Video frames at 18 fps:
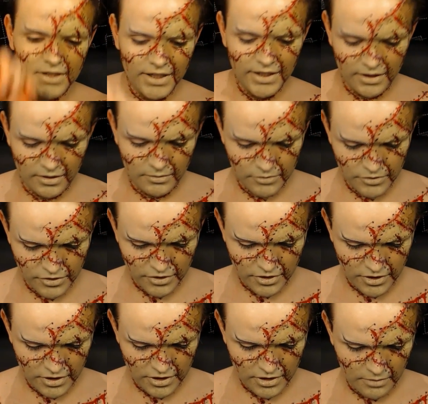Okay, and I'm
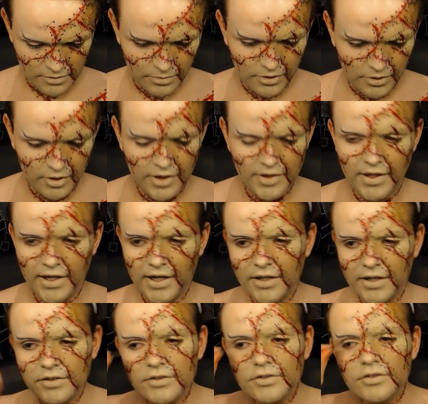just going to apply
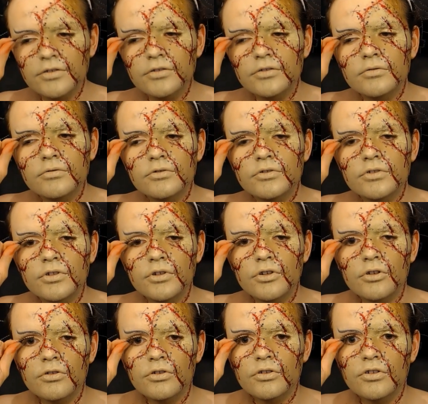that
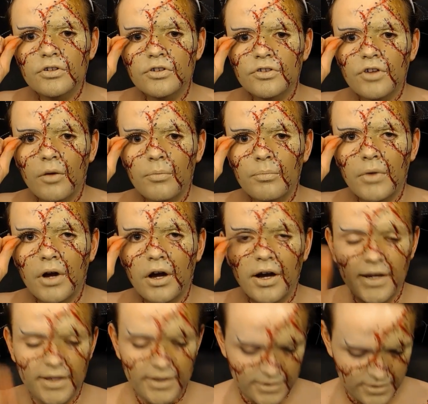to the top of my
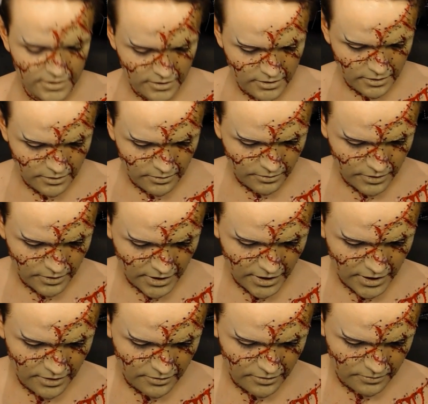eyelid.
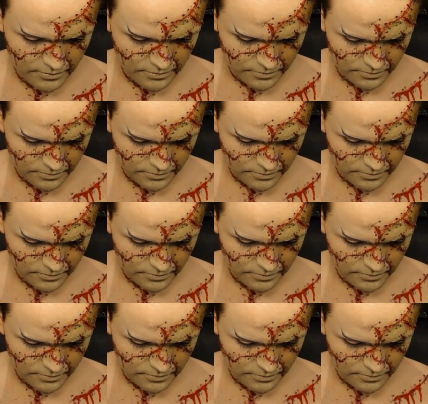Okay?